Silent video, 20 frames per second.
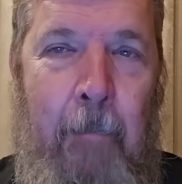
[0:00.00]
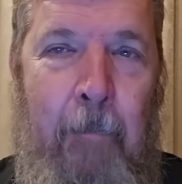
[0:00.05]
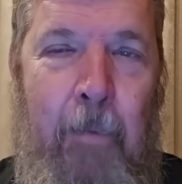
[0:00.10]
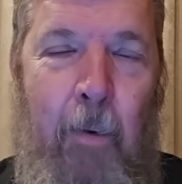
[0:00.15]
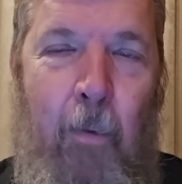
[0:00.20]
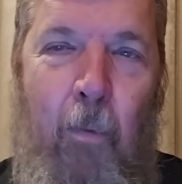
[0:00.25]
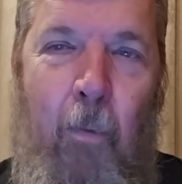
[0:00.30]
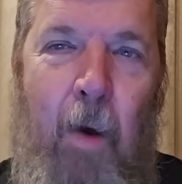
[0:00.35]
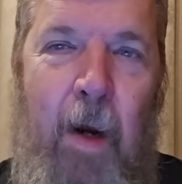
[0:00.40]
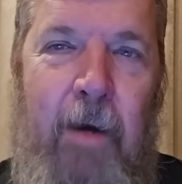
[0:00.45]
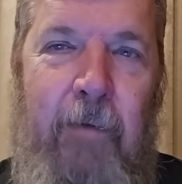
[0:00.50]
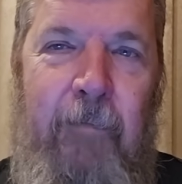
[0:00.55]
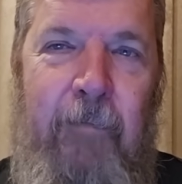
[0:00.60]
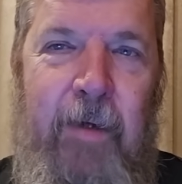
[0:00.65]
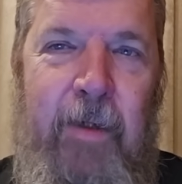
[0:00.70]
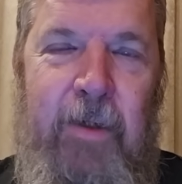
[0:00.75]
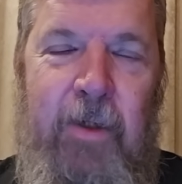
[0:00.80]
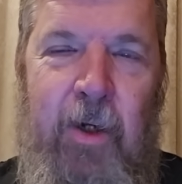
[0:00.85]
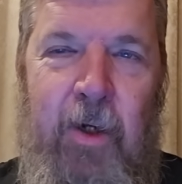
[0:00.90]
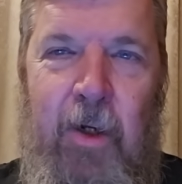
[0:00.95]
But what if
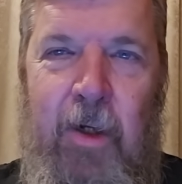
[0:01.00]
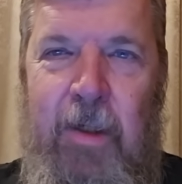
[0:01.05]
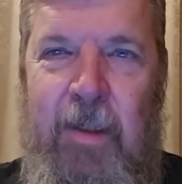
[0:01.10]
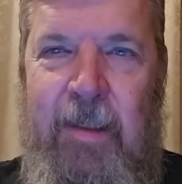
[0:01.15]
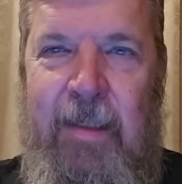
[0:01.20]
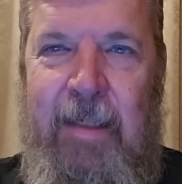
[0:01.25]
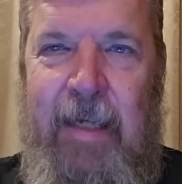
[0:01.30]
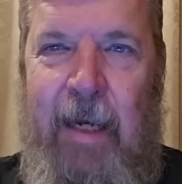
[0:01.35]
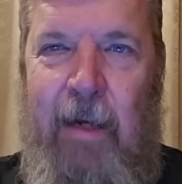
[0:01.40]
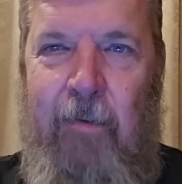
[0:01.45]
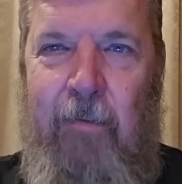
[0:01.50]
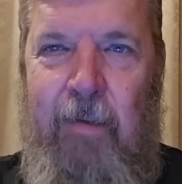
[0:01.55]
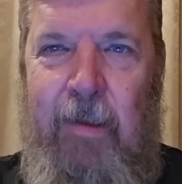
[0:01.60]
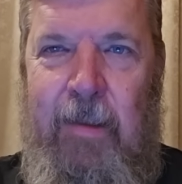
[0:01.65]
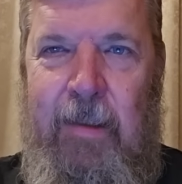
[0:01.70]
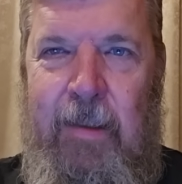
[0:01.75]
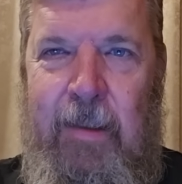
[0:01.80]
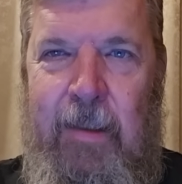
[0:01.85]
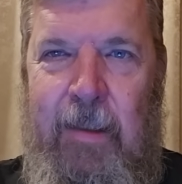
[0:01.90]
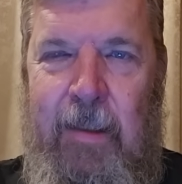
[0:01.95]
it turns
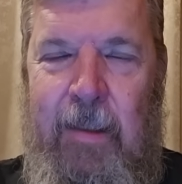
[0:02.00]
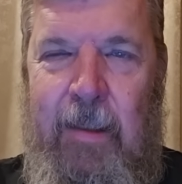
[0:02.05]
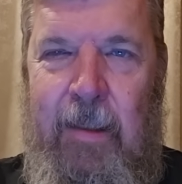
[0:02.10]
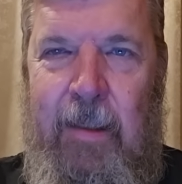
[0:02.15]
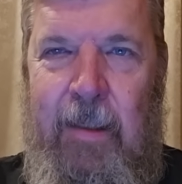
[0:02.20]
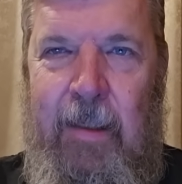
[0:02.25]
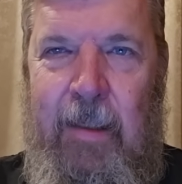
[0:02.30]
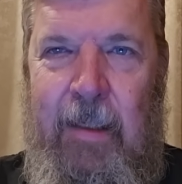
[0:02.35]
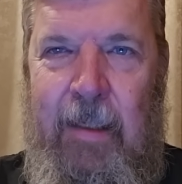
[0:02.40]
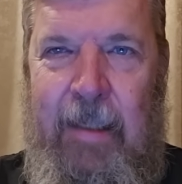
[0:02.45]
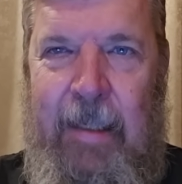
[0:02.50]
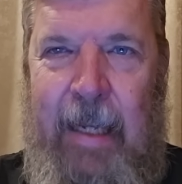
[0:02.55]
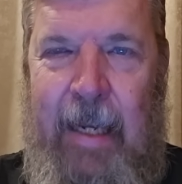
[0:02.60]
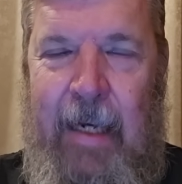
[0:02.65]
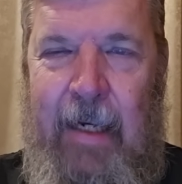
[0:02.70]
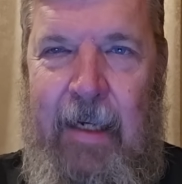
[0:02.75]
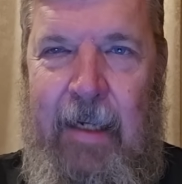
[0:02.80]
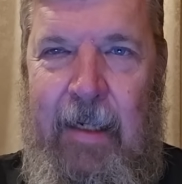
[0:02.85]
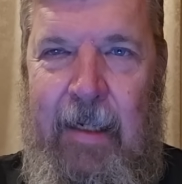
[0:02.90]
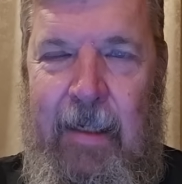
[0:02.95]
out
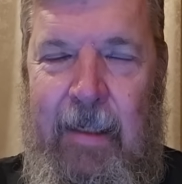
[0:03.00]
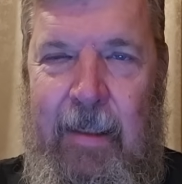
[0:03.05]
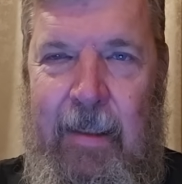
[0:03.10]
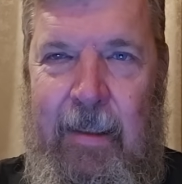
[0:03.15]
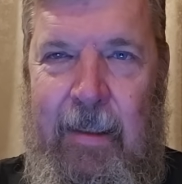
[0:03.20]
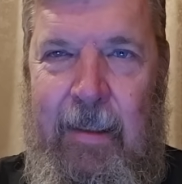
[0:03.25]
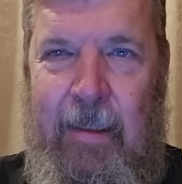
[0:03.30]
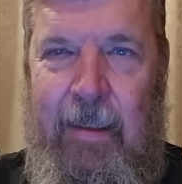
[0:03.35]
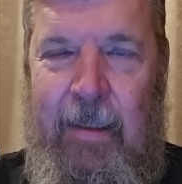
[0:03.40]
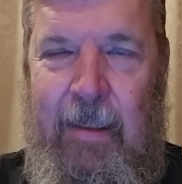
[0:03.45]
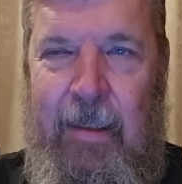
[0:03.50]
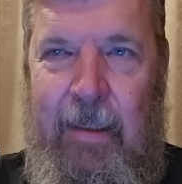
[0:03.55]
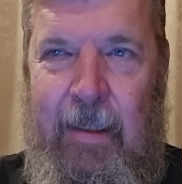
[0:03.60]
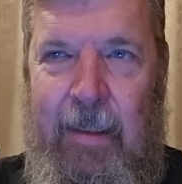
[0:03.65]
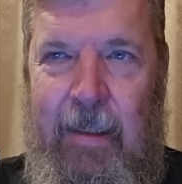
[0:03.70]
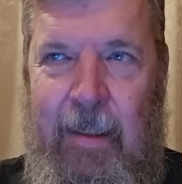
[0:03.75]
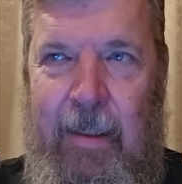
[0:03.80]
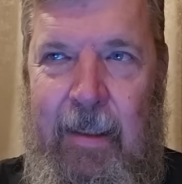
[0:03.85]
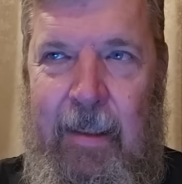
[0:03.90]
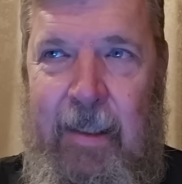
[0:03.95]
that
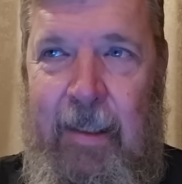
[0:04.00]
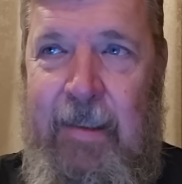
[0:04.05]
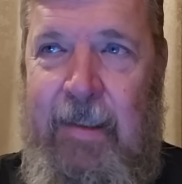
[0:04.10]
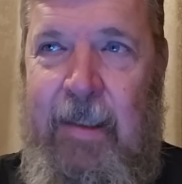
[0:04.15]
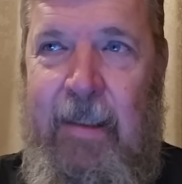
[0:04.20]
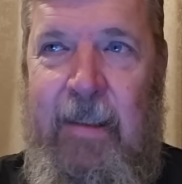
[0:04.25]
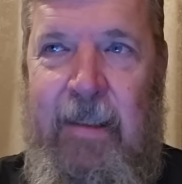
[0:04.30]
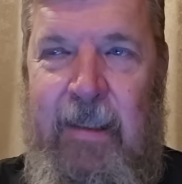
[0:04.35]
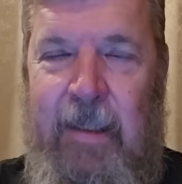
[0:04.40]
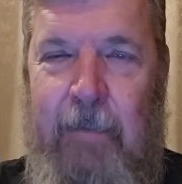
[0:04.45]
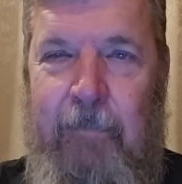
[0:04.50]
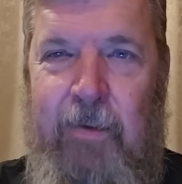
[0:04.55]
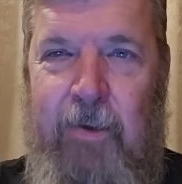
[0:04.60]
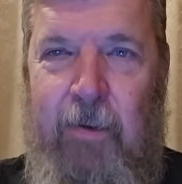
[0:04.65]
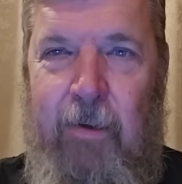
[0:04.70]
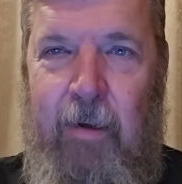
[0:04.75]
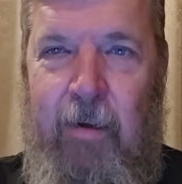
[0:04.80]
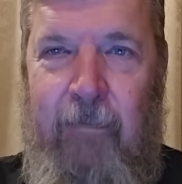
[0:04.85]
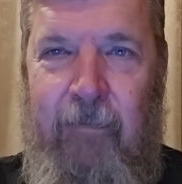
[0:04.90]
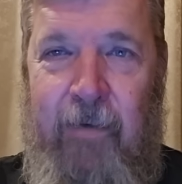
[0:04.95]
this is some
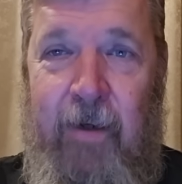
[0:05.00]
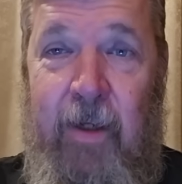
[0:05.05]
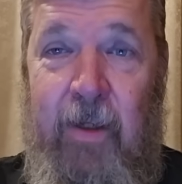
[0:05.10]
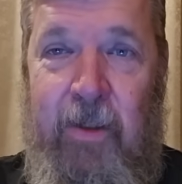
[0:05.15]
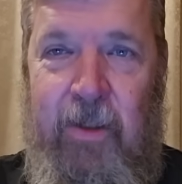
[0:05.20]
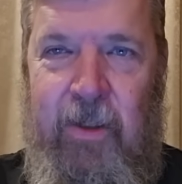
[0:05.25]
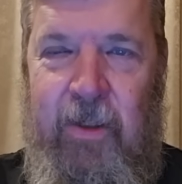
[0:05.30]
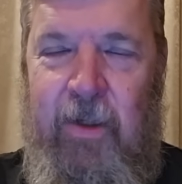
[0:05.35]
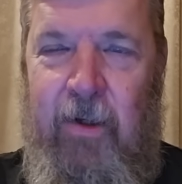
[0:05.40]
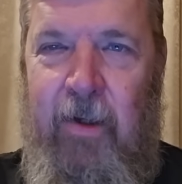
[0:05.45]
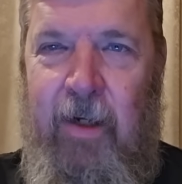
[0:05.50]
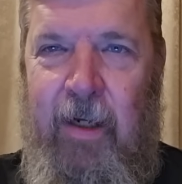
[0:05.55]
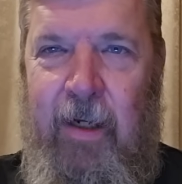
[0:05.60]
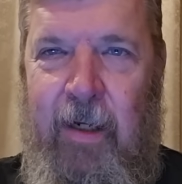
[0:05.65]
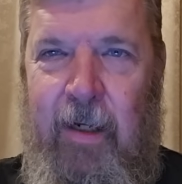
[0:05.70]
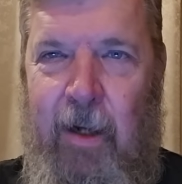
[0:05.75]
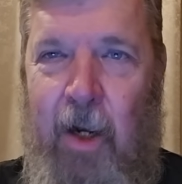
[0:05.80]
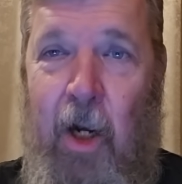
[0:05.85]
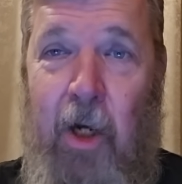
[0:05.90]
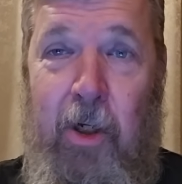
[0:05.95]
sort of
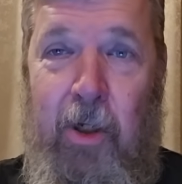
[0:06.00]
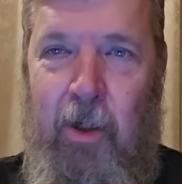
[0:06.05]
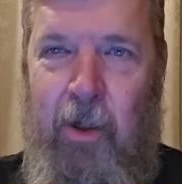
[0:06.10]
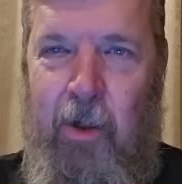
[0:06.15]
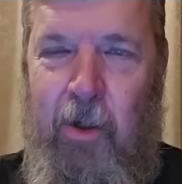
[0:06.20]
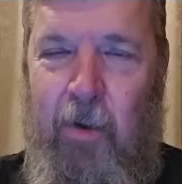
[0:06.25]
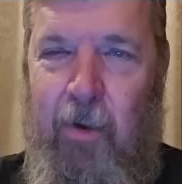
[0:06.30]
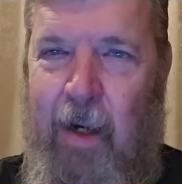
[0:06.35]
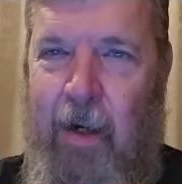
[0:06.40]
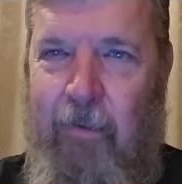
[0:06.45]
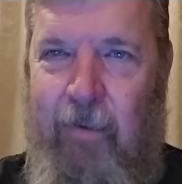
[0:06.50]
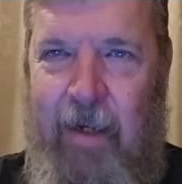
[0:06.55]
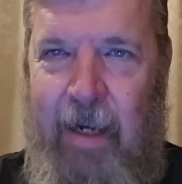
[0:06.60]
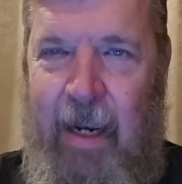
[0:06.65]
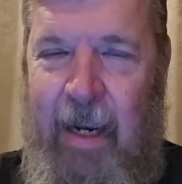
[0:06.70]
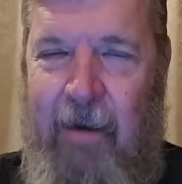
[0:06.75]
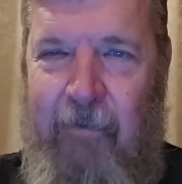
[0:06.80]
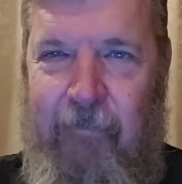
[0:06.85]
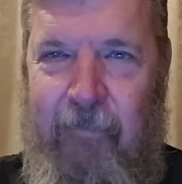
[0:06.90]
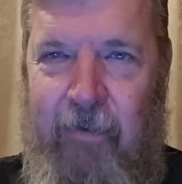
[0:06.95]
concerted underground
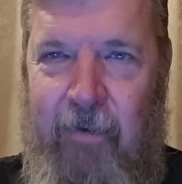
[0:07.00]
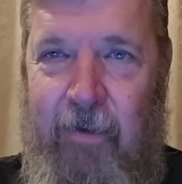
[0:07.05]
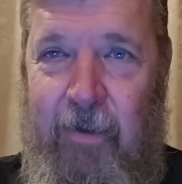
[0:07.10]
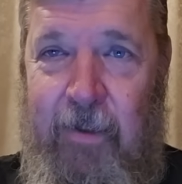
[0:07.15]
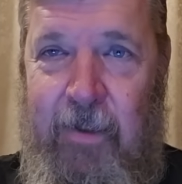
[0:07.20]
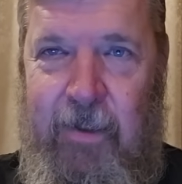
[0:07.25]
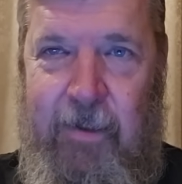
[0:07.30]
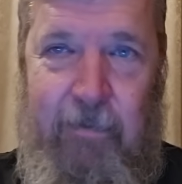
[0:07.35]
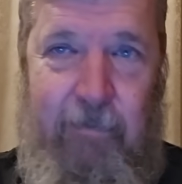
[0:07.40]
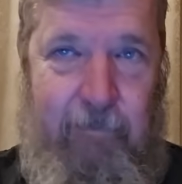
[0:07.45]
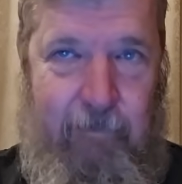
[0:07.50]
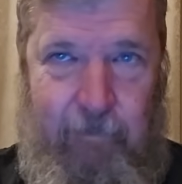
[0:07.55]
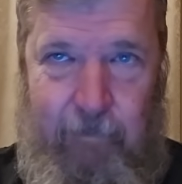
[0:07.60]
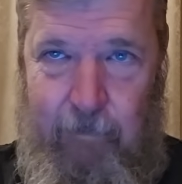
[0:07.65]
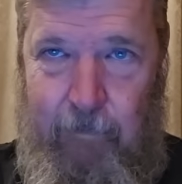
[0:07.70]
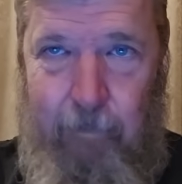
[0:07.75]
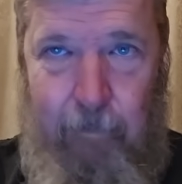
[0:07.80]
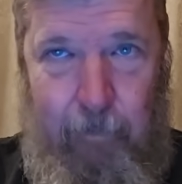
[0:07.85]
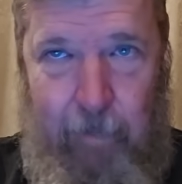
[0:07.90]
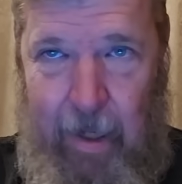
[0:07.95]
effort,
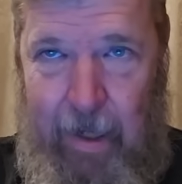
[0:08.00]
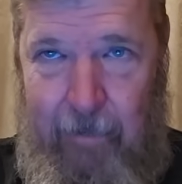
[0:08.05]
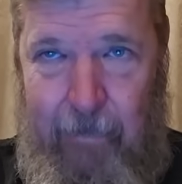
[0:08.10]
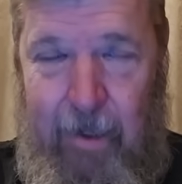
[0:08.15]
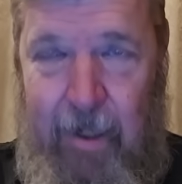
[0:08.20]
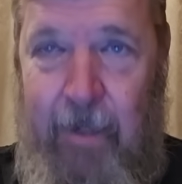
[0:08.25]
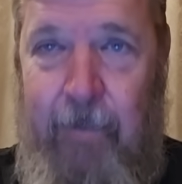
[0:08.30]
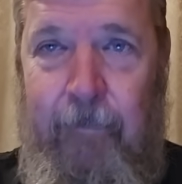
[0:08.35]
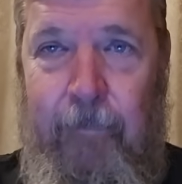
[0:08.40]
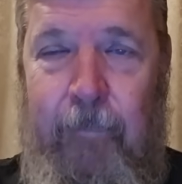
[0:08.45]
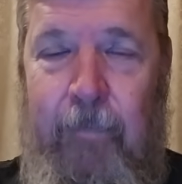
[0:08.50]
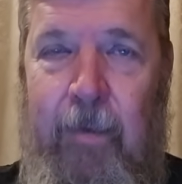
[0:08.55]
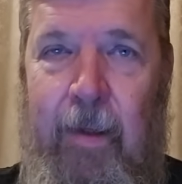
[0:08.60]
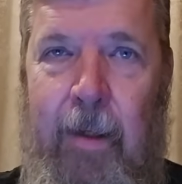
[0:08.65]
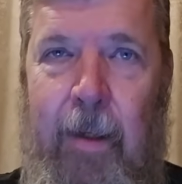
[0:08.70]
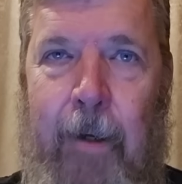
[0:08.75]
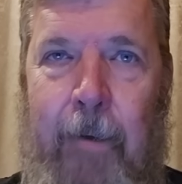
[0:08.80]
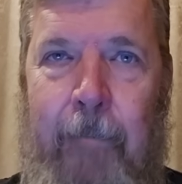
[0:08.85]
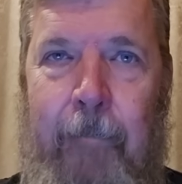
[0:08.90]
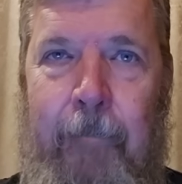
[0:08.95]
maybe,
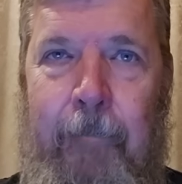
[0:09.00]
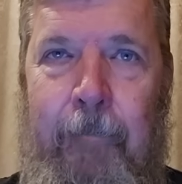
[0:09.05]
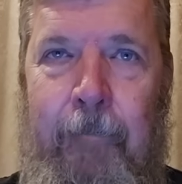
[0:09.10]
okay,